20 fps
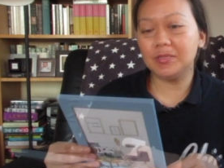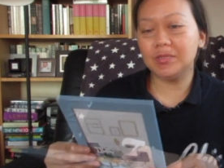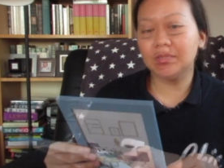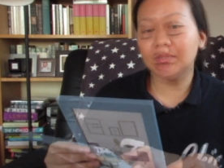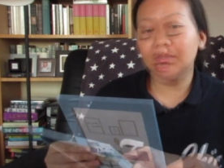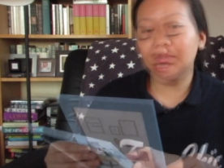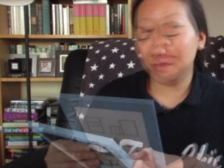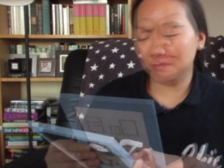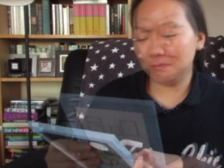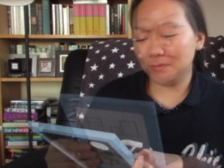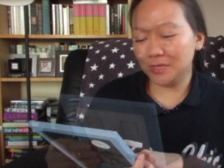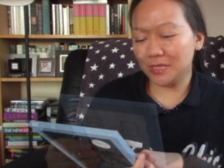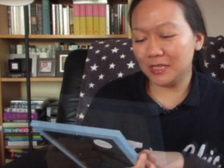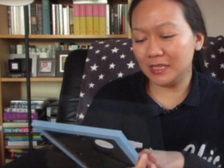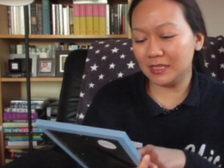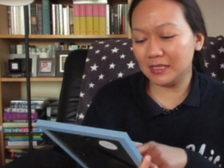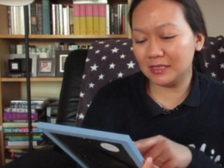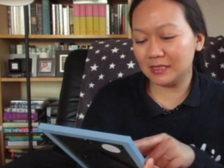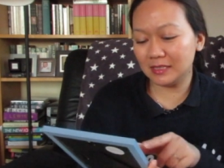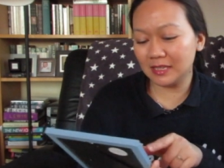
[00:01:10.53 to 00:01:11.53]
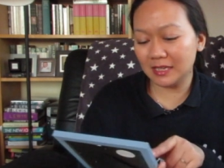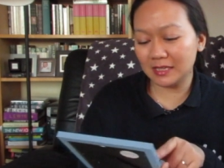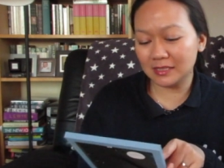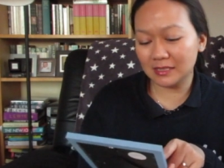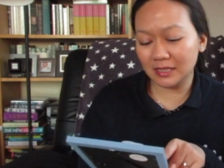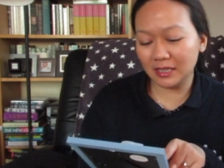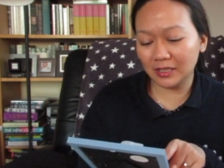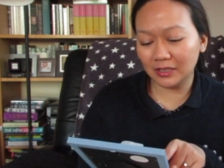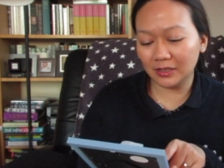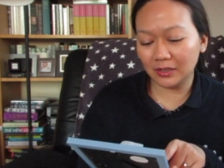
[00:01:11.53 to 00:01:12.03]
So and it
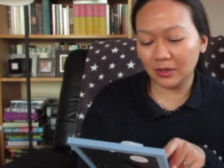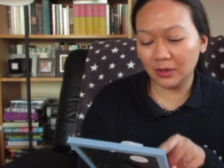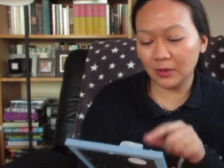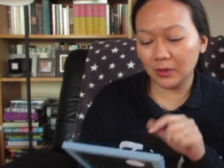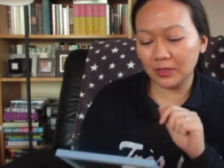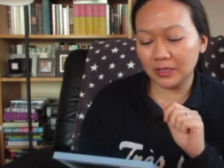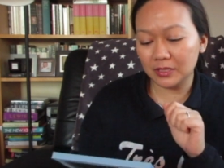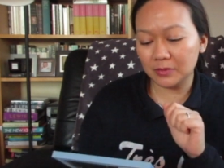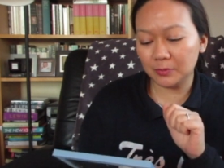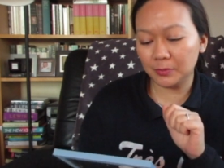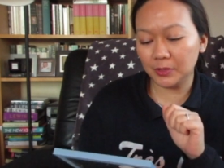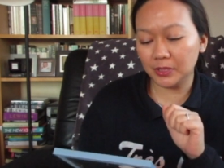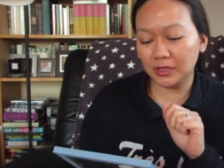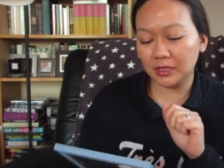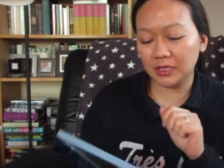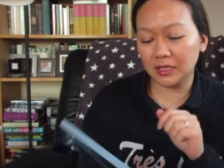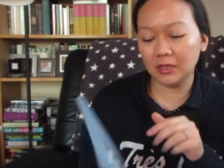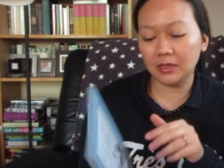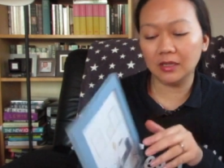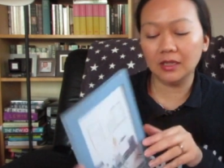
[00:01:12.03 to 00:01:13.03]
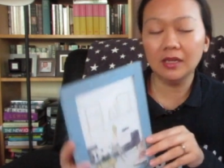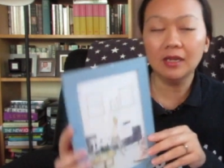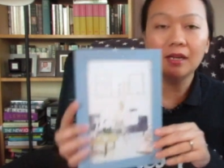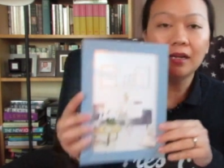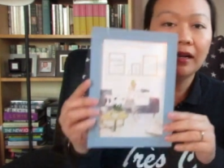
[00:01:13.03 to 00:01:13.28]
says here, all is pretty,